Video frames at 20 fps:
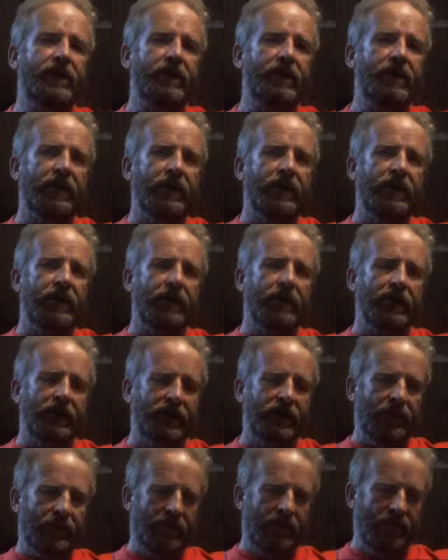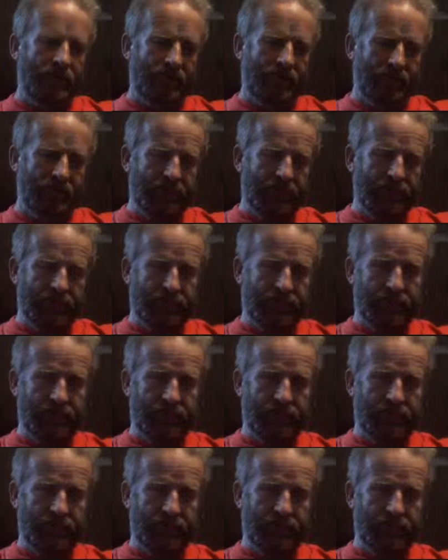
Nobody speaks.